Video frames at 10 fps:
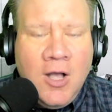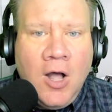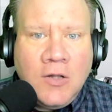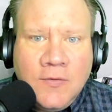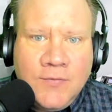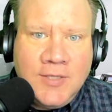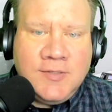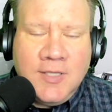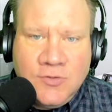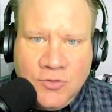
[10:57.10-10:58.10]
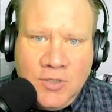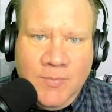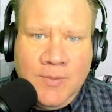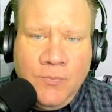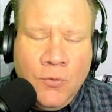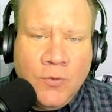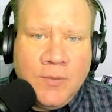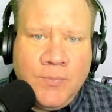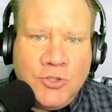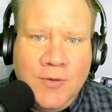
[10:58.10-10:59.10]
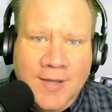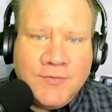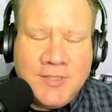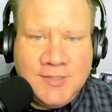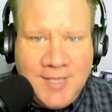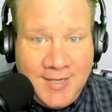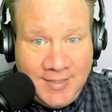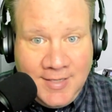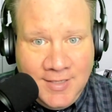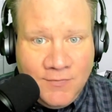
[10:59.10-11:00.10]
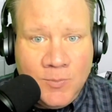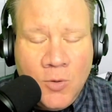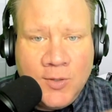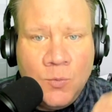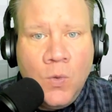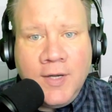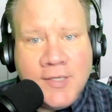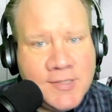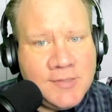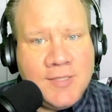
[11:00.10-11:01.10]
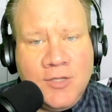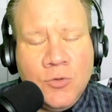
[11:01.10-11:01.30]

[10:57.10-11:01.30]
All of these things are going to be important, but you have to decide at any given moment what it is that